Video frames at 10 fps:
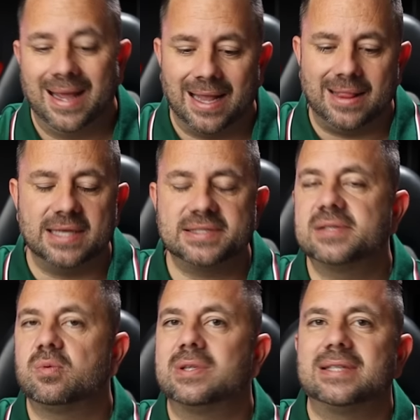And this
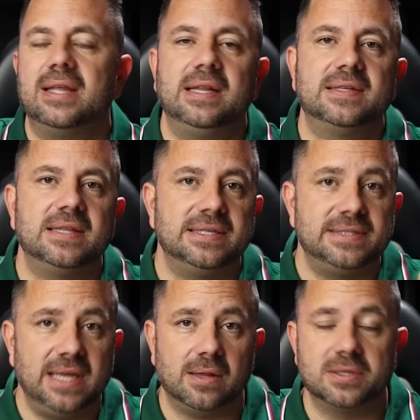is what's leading to these
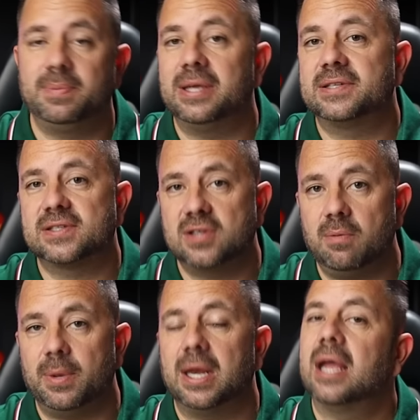dealers being
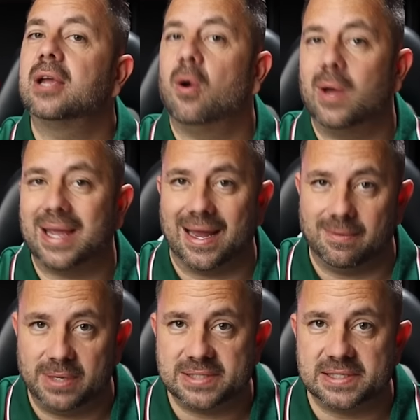stupid and going out
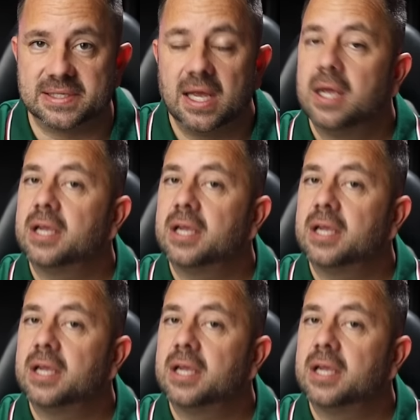of business.